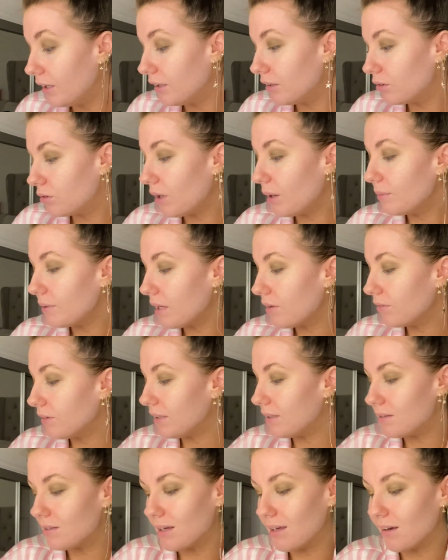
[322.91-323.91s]
So I would definitely
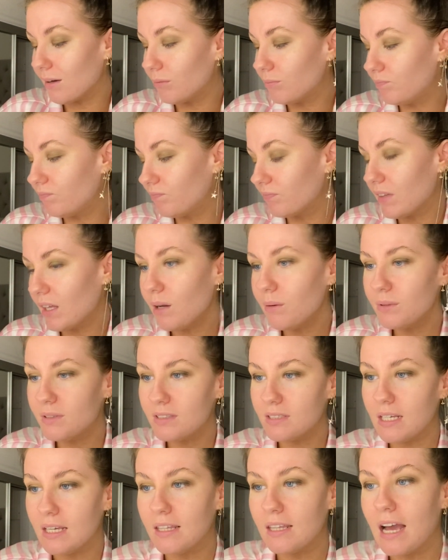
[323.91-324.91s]
say, I'd
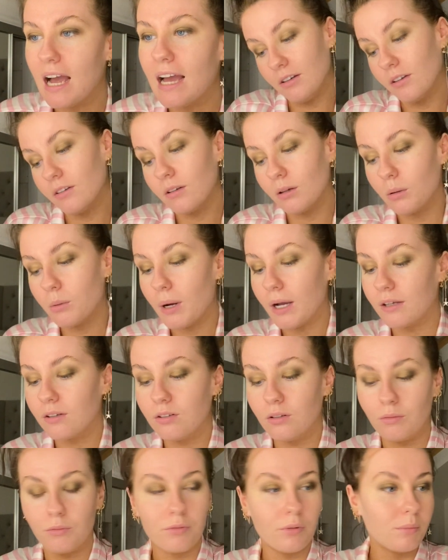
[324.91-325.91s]
say that. Another
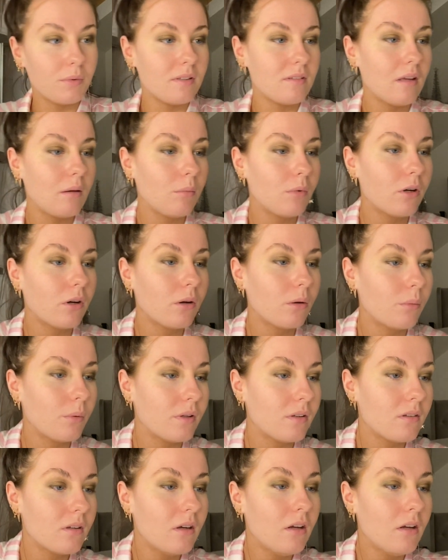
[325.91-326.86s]
question from the same girl was,